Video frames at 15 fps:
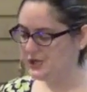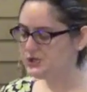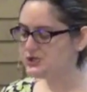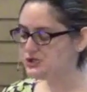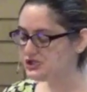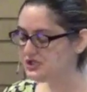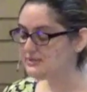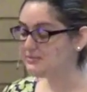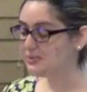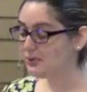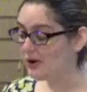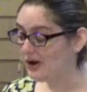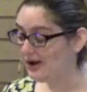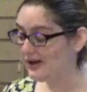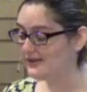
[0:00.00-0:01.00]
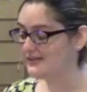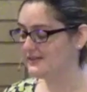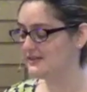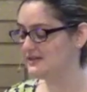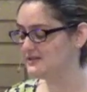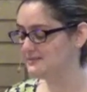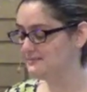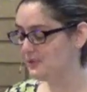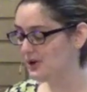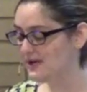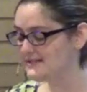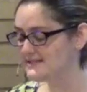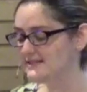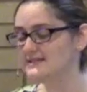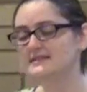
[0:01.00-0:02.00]
She brought the
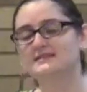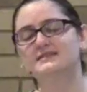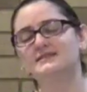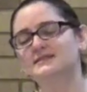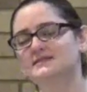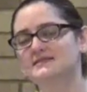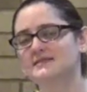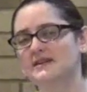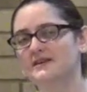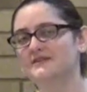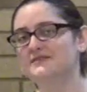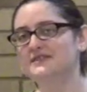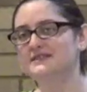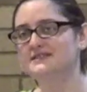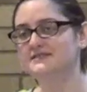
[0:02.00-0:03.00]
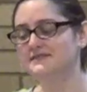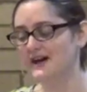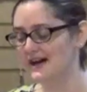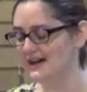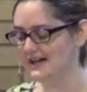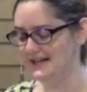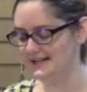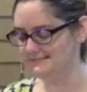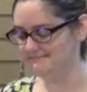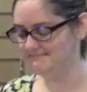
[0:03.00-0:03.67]
presence of the divine.